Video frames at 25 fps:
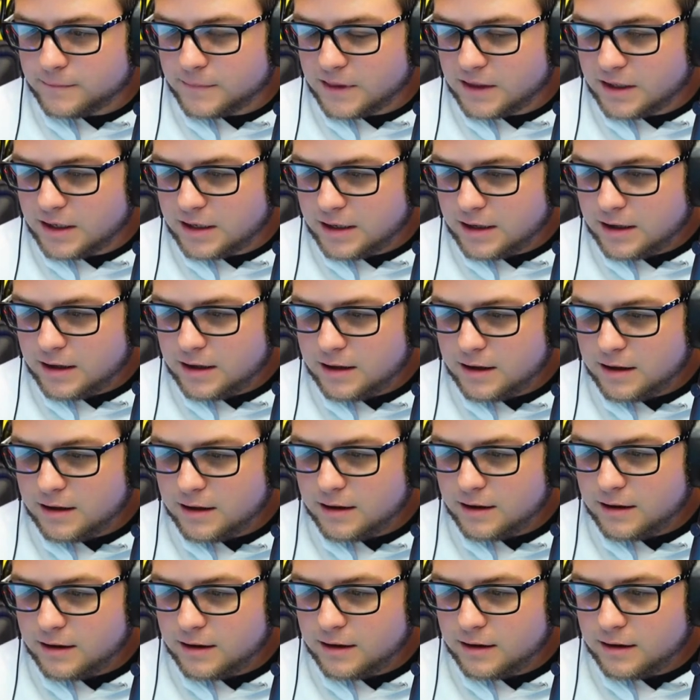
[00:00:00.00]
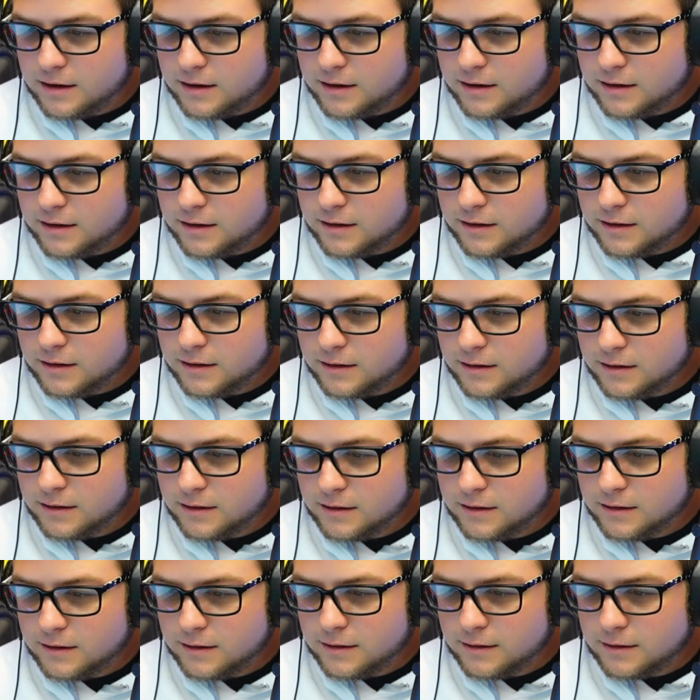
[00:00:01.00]

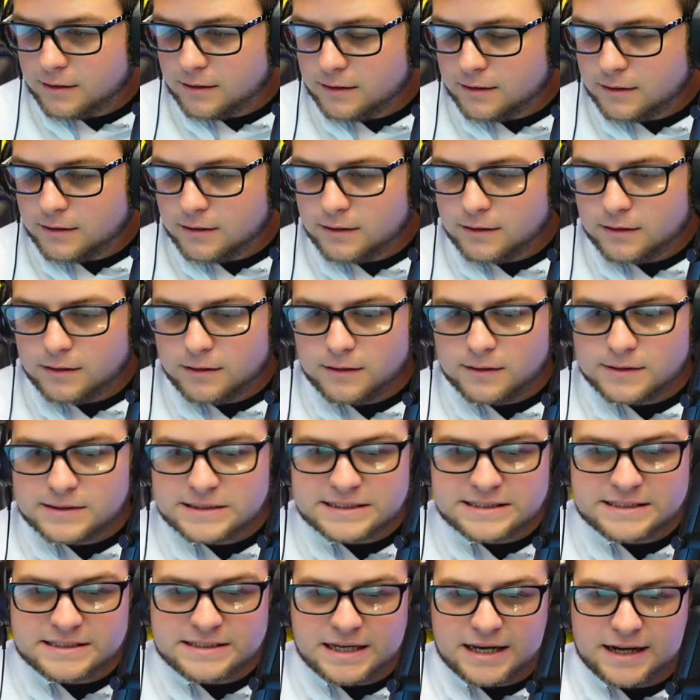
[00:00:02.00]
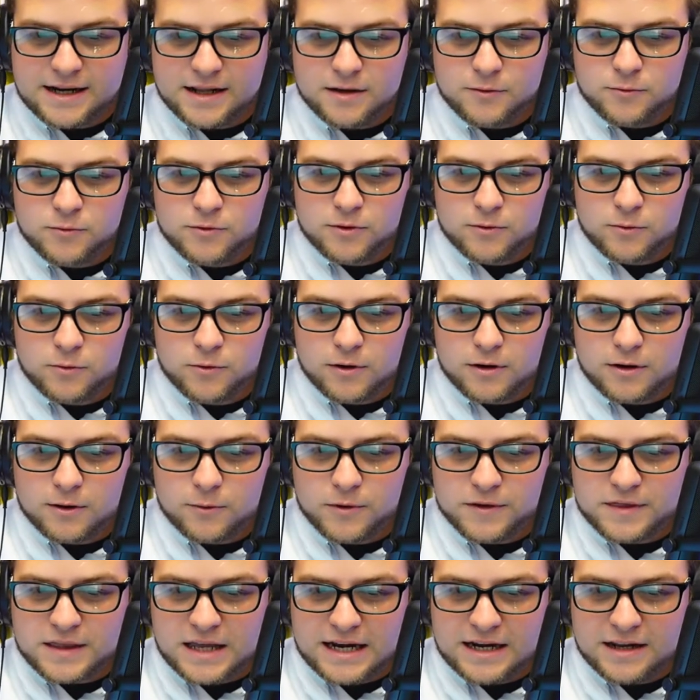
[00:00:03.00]
Uh, said it will work
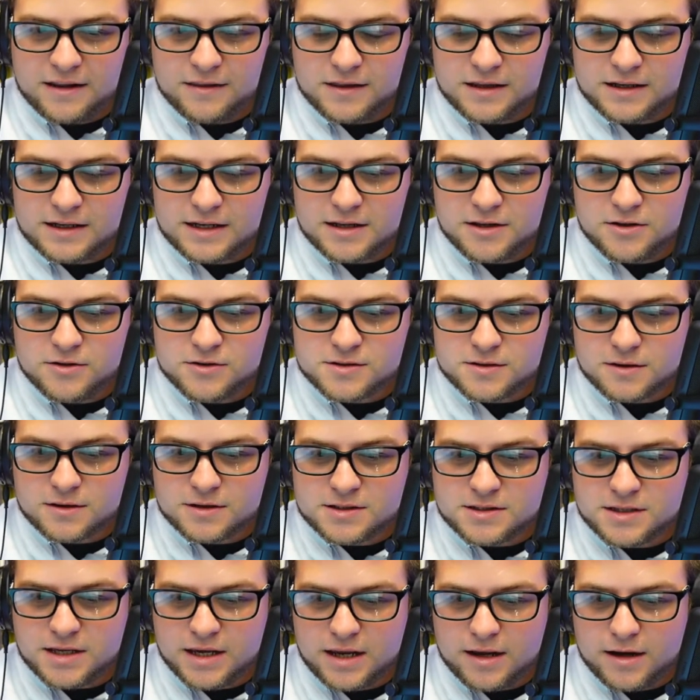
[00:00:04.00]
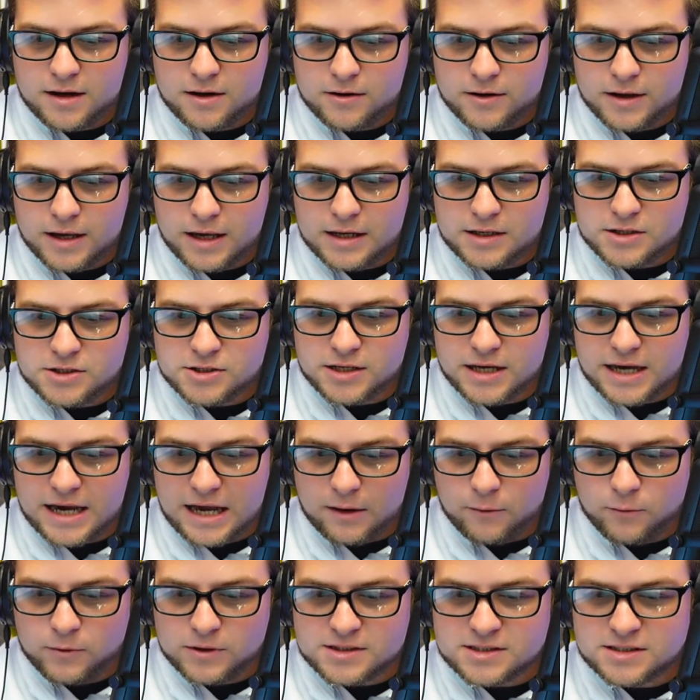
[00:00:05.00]
with anything that use RCA. Okay,
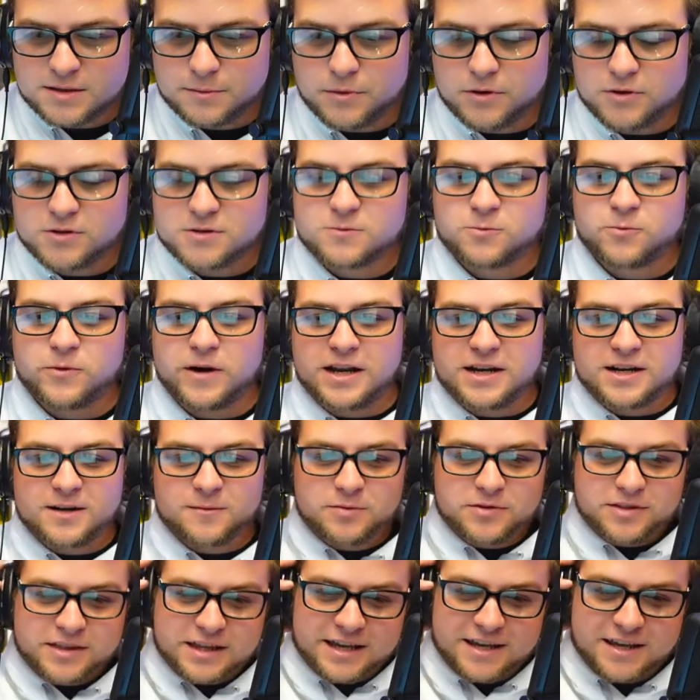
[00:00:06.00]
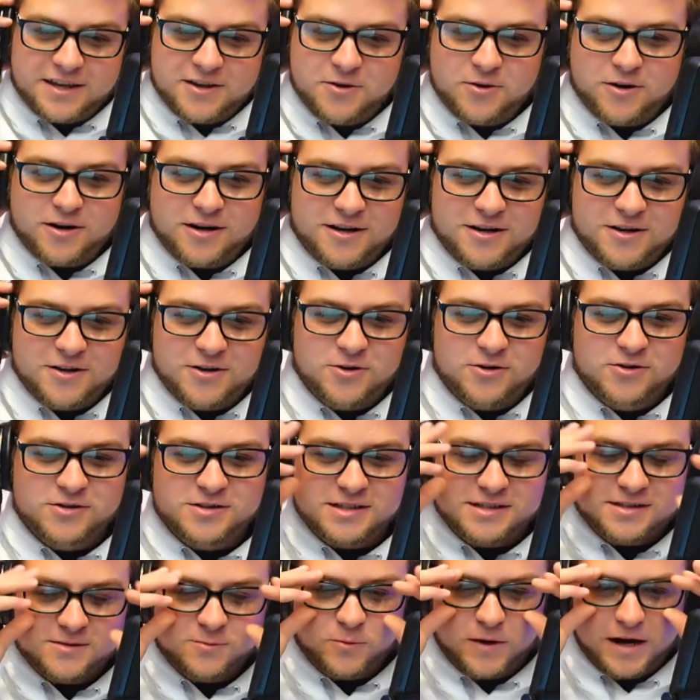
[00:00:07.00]
chat. What's the most random thing you could use
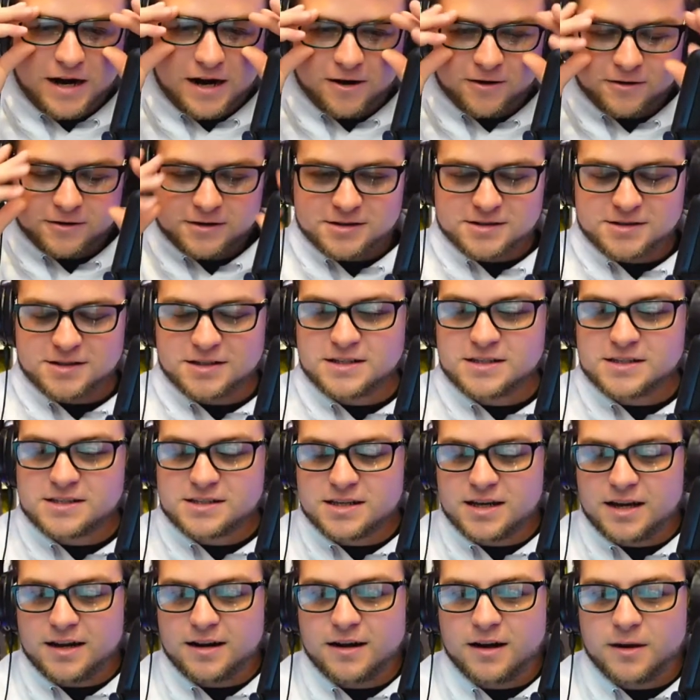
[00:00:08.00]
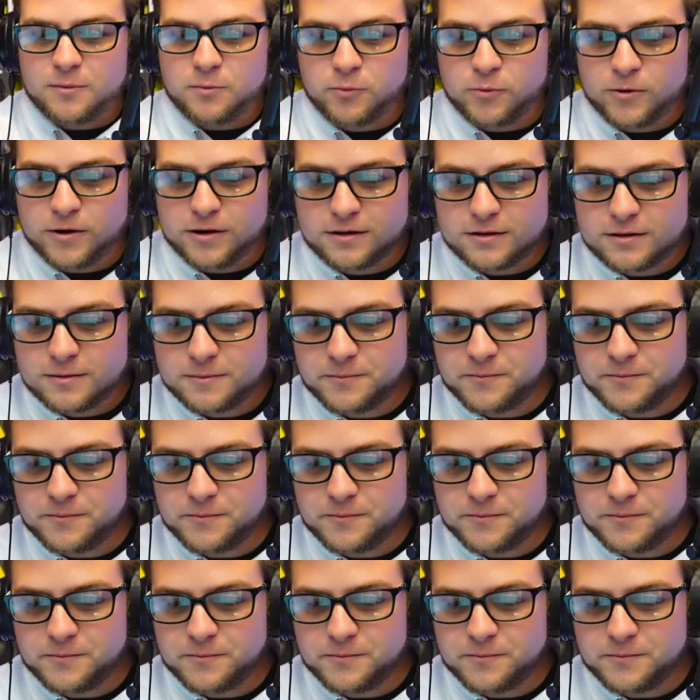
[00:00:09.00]
that's wirelessly set up with?